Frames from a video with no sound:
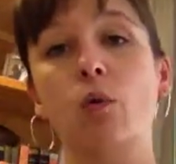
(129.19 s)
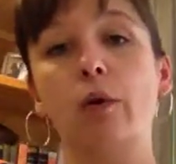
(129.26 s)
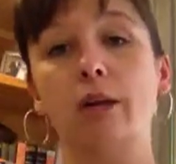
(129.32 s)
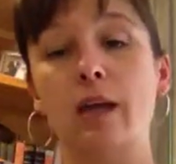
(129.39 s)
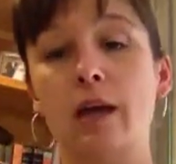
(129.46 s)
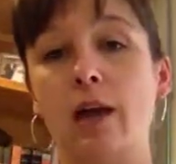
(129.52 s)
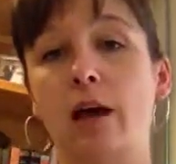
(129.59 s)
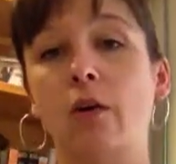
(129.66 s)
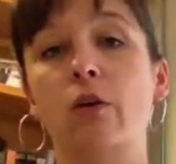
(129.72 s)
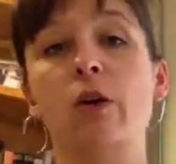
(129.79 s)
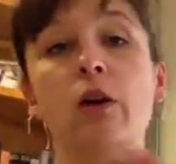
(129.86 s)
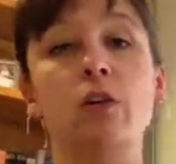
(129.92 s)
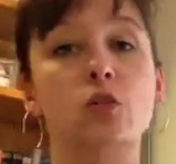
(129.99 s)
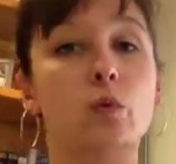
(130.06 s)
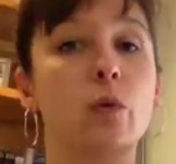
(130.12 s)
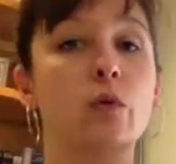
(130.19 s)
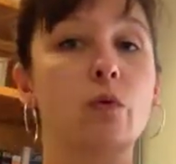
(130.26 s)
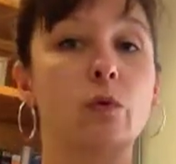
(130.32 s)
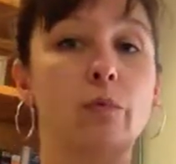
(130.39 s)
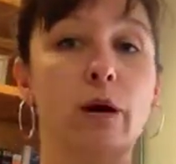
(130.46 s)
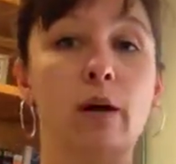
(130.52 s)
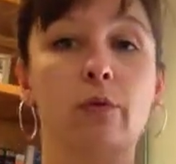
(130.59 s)
working out to where the
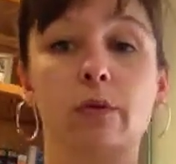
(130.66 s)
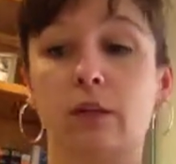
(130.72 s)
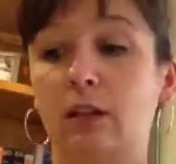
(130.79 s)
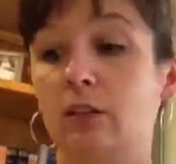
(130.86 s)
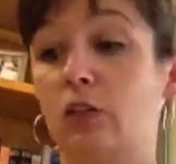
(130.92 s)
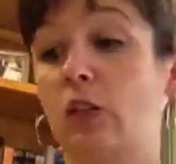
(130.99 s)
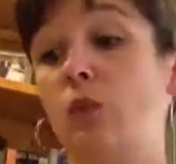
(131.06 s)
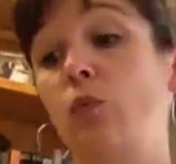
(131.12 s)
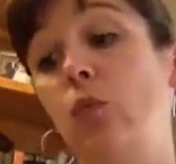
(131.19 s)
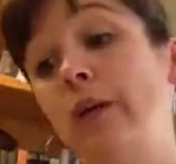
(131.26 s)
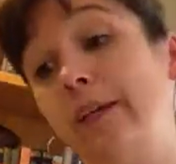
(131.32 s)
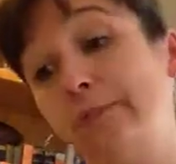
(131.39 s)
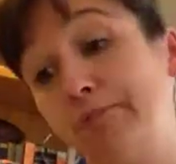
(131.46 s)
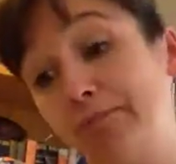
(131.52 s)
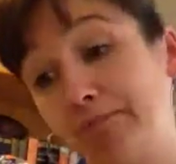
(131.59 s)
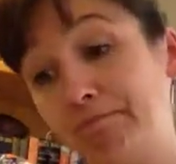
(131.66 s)
Republicans could win.